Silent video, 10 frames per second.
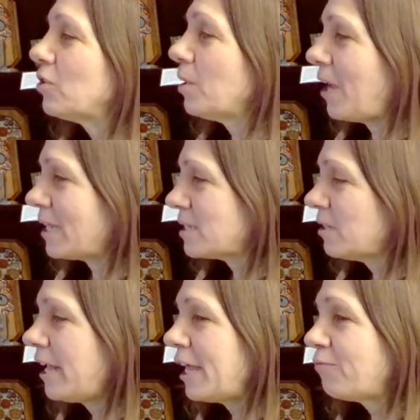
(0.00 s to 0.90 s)
the past
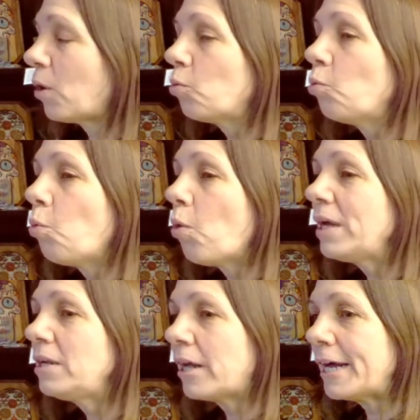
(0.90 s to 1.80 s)
life, one
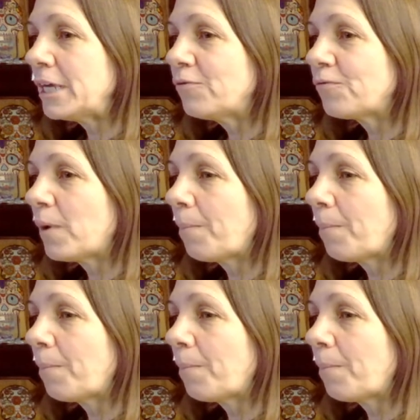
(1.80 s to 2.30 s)
life,